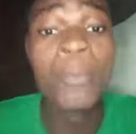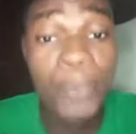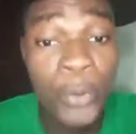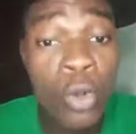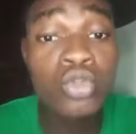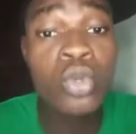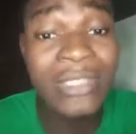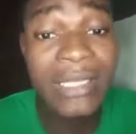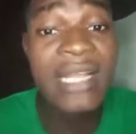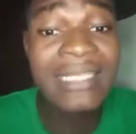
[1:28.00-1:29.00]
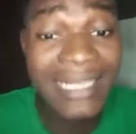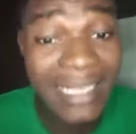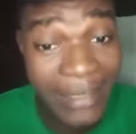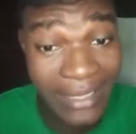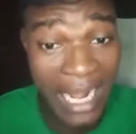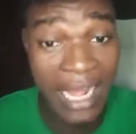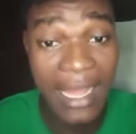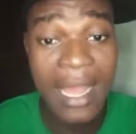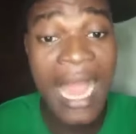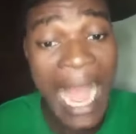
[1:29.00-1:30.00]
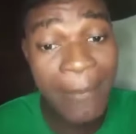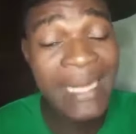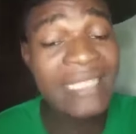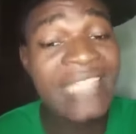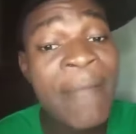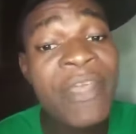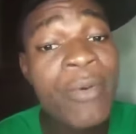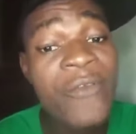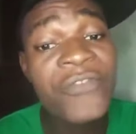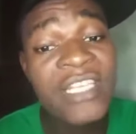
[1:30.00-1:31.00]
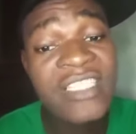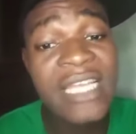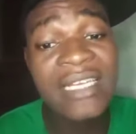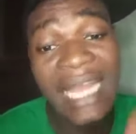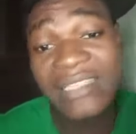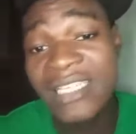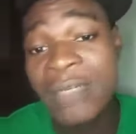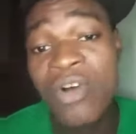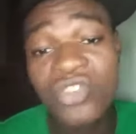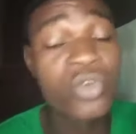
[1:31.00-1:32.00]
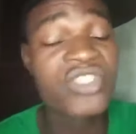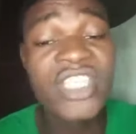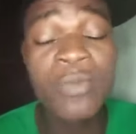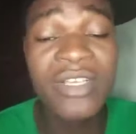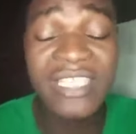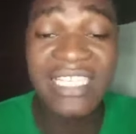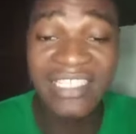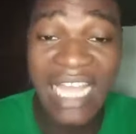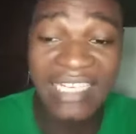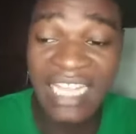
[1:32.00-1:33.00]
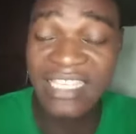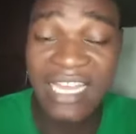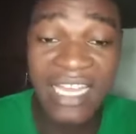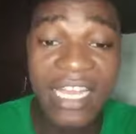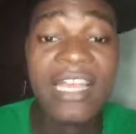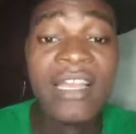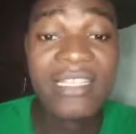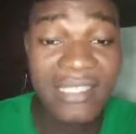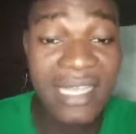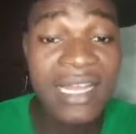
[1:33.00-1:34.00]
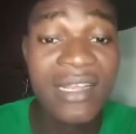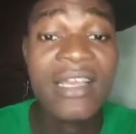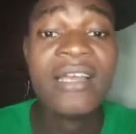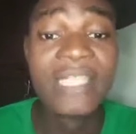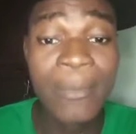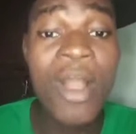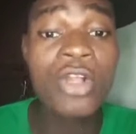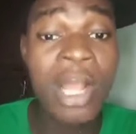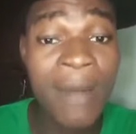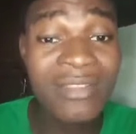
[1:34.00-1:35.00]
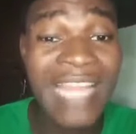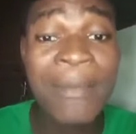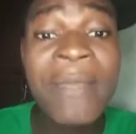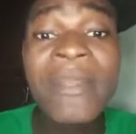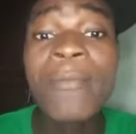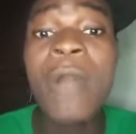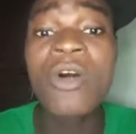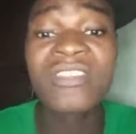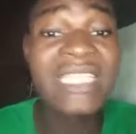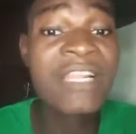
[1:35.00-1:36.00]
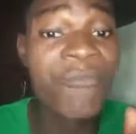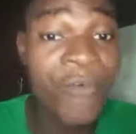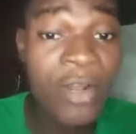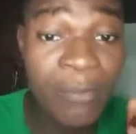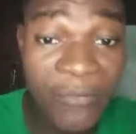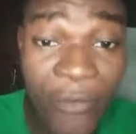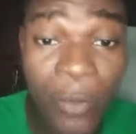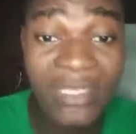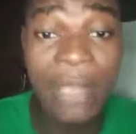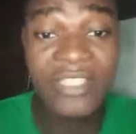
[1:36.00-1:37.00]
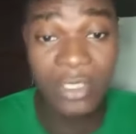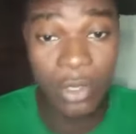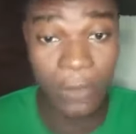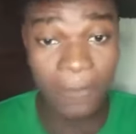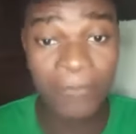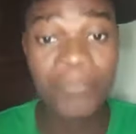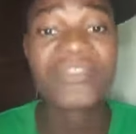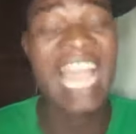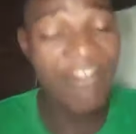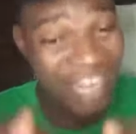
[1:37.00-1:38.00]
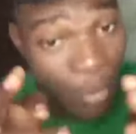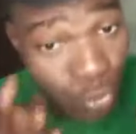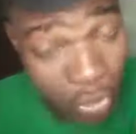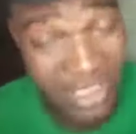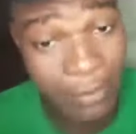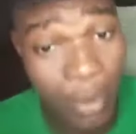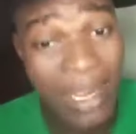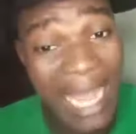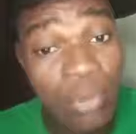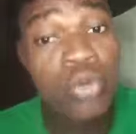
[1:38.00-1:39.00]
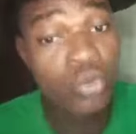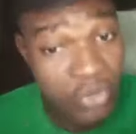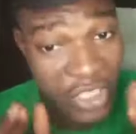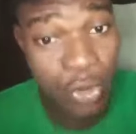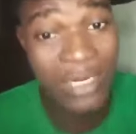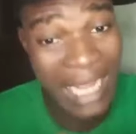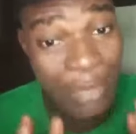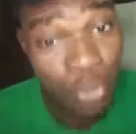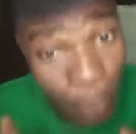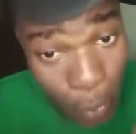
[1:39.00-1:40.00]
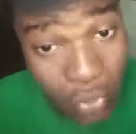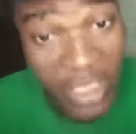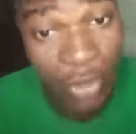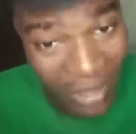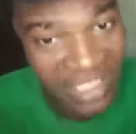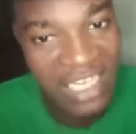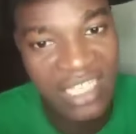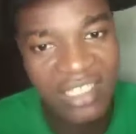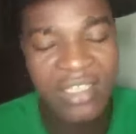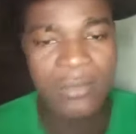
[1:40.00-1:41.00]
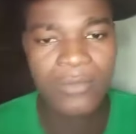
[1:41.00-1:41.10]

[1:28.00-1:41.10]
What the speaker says: built to train criminal. And by the time the boy finished staying like 3 months to 6 months inside that cell, the boy will come out now. Maybe the boy was stealing phone before without a gun. They have now taught the boy how to use a gun and how to produce a gun inside that.